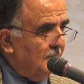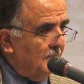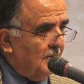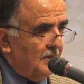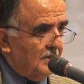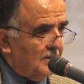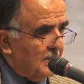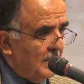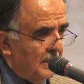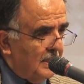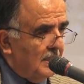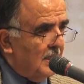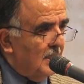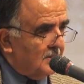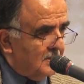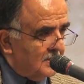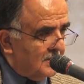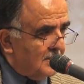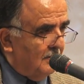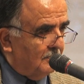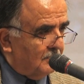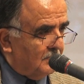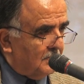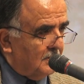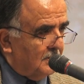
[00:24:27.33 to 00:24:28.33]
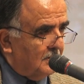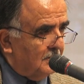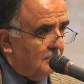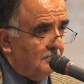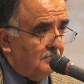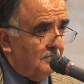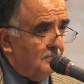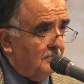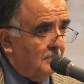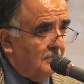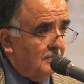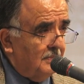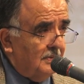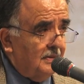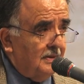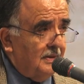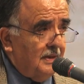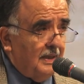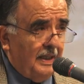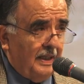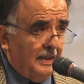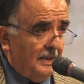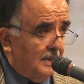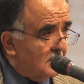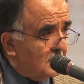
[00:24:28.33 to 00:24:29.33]
They're taking out something
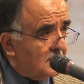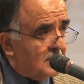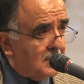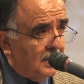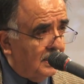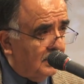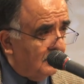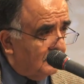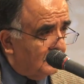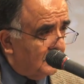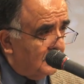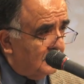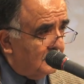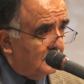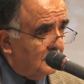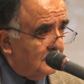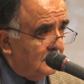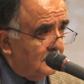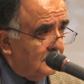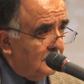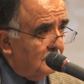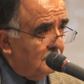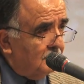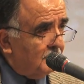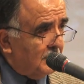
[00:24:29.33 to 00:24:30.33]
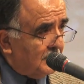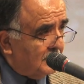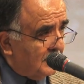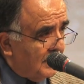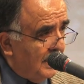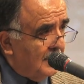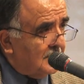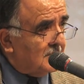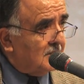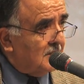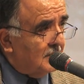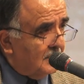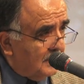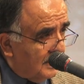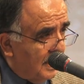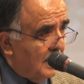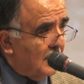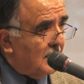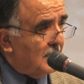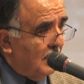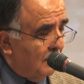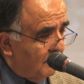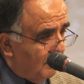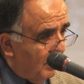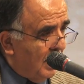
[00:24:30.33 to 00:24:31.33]
and it's covered, but that's
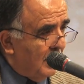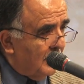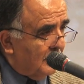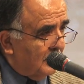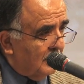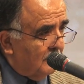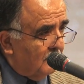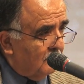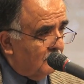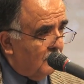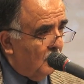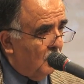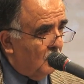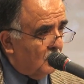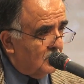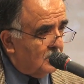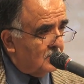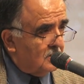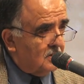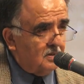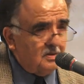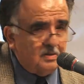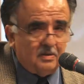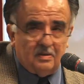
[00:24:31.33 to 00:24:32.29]
not a body, folks.